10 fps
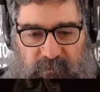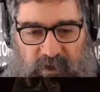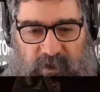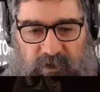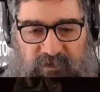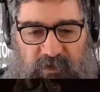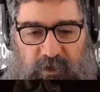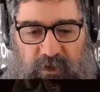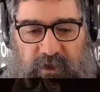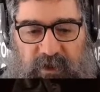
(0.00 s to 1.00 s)
And it's
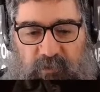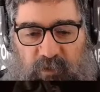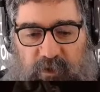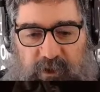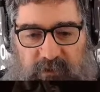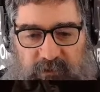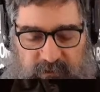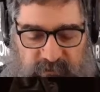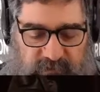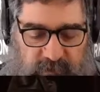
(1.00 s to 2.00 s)
early in the morning,
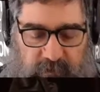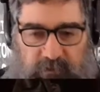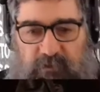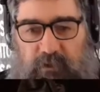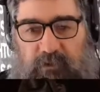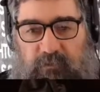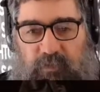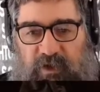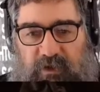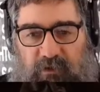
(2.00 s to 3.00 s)
so,
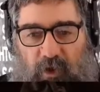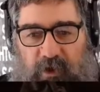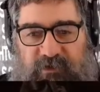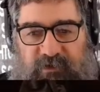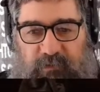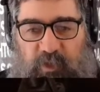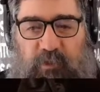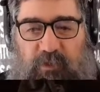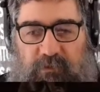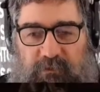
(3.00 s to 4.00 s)
being nice to
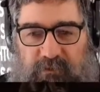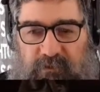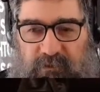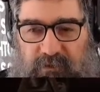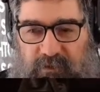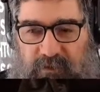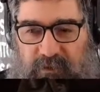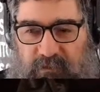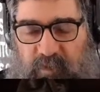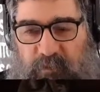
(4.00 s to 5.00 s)
people.
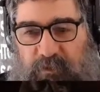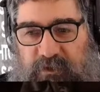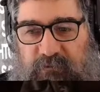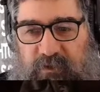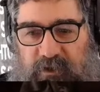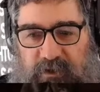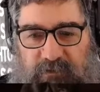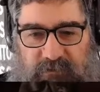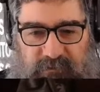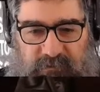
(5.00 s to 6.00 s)
People live
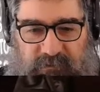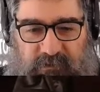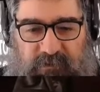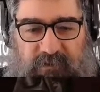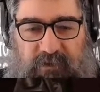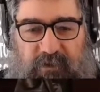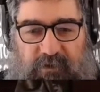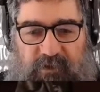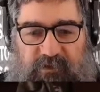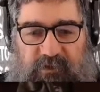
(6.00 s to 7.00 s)
here.
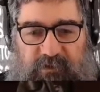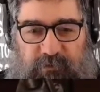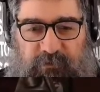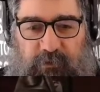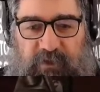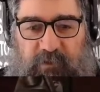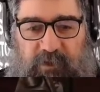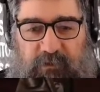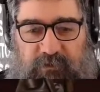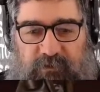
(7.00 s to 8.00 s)
Let's just use trolley
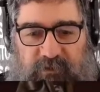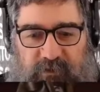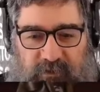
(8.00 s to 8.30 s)
bells.